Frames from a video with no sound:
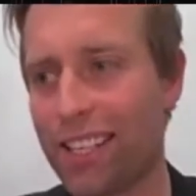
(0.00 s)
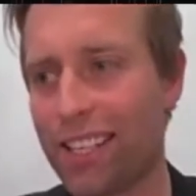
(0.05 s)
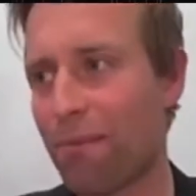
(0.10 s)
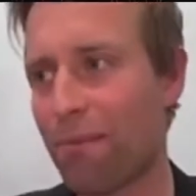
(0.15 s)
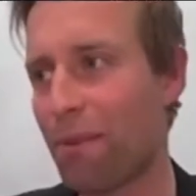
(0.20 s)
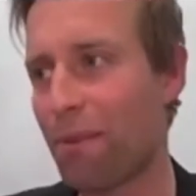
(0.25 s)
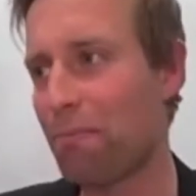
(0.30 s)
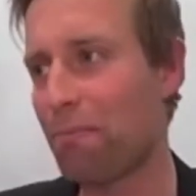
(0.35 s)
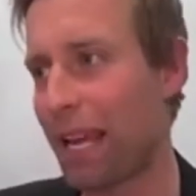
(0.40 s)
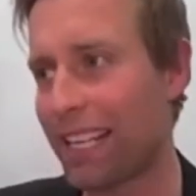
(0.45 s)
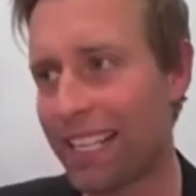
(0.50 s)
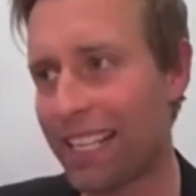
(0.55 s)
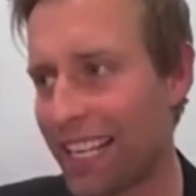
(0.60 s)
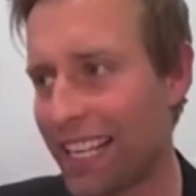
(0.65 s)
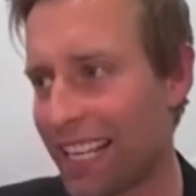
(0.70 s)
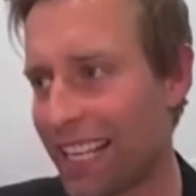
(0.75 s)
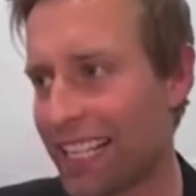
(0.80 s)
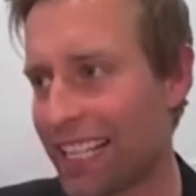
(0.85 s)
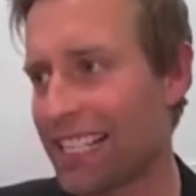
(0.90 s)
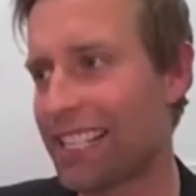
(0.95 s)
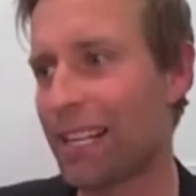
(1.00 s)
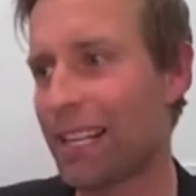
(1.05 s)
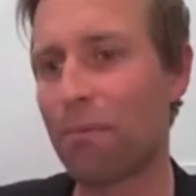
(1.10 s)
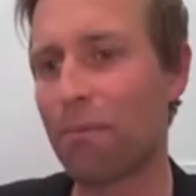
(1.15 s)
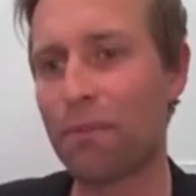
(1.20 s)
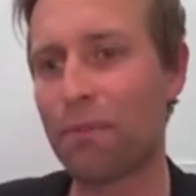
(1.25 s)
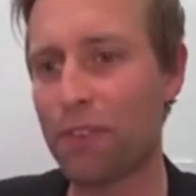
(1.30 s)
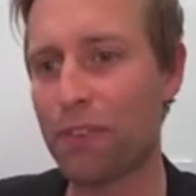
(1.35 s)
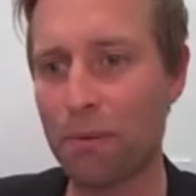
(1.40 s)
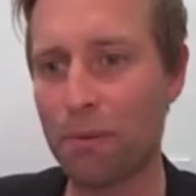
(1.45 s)
Some are pending,
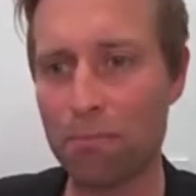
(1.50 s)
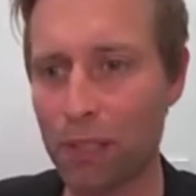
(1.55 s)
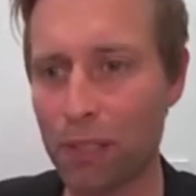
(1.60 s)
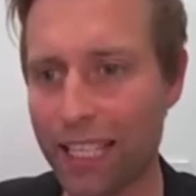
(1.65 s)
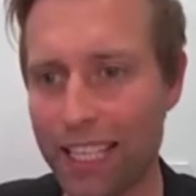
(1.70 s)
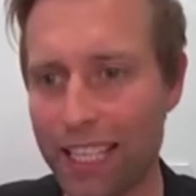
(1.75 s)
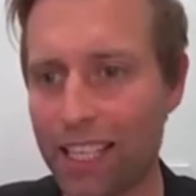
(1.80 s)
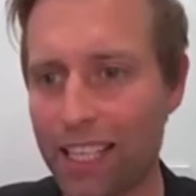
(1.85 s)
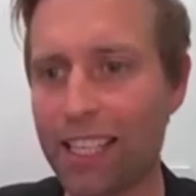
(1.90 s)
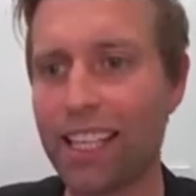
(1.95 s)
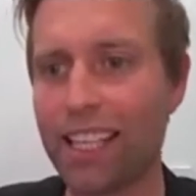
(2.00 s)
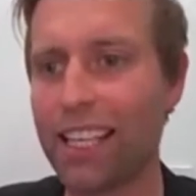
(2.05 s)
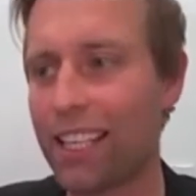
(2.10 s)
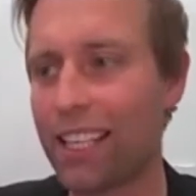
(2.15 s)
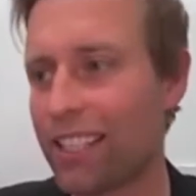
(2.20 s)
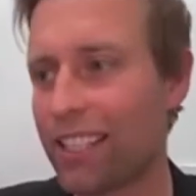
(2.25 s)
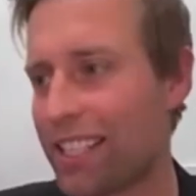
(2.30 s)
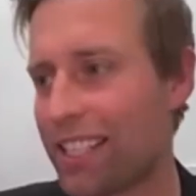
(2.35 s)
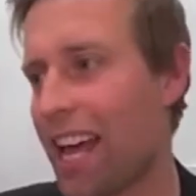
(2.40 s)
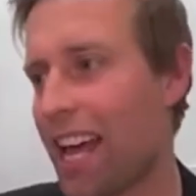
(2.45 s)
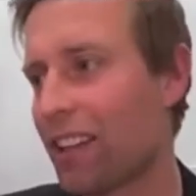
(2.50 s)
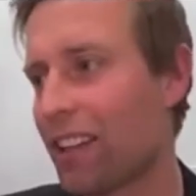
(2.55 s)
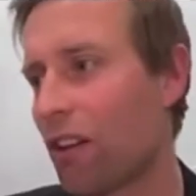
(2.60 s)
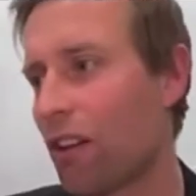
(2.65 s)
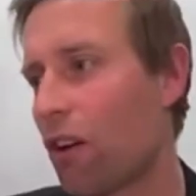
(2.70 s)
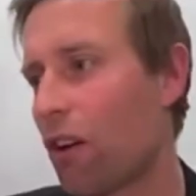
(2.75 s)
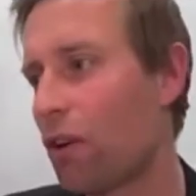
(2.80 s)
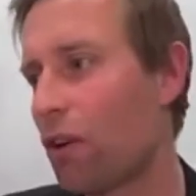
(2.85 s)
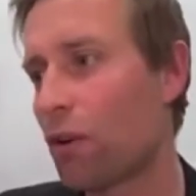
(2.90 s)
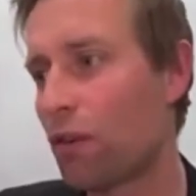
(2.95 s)
some have completed that you can
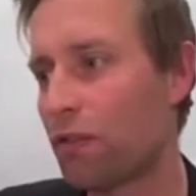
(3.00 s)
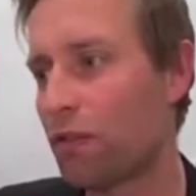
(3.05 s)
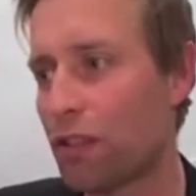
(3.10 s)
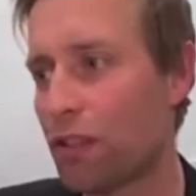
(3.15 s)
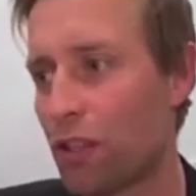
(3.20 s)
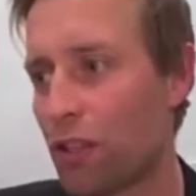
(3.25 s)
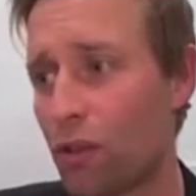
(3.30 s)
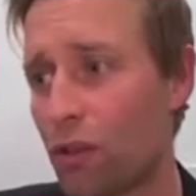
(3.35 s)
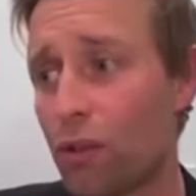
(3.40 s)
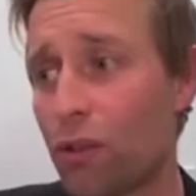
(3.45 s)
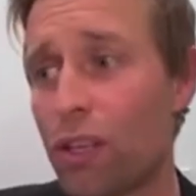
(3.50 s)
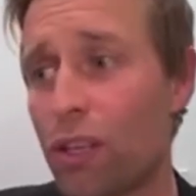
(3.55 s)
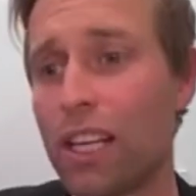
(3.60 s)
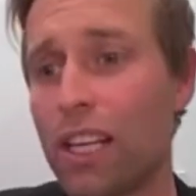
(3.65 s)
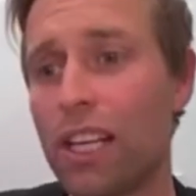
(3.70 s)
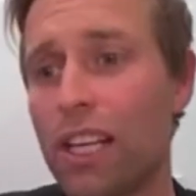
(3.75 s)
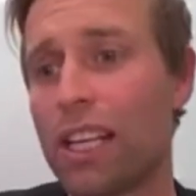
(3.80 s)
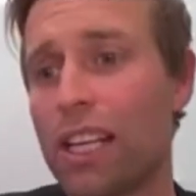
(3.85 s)
download or view.